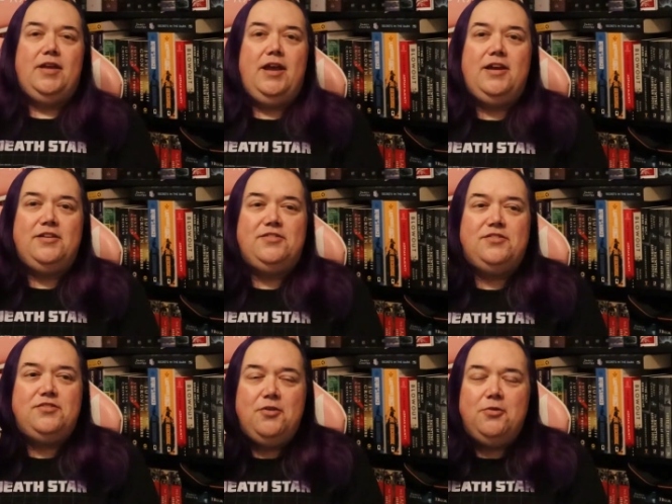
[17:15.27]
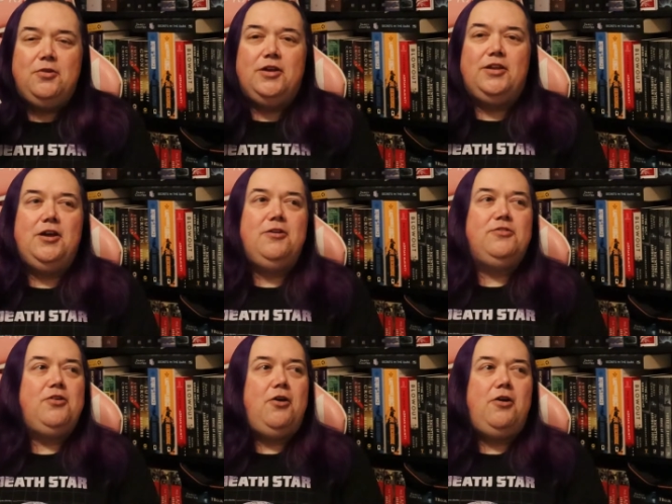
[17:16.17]
It is so good.
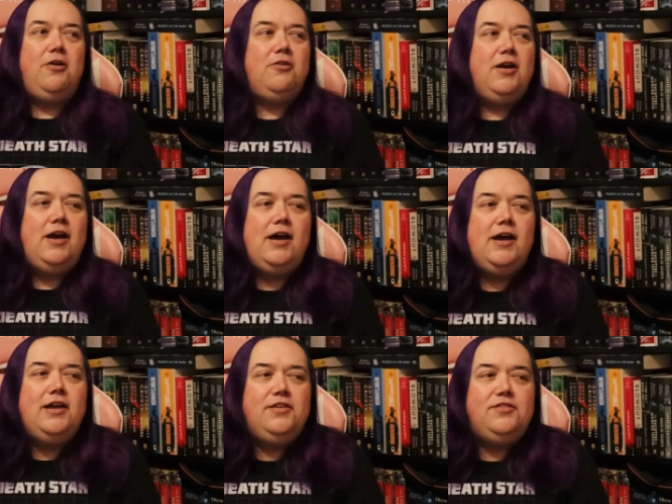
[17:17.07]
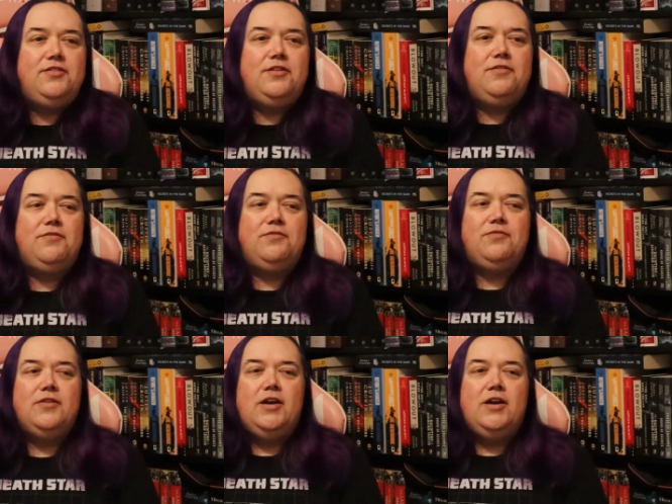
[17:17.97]
There's all kinds of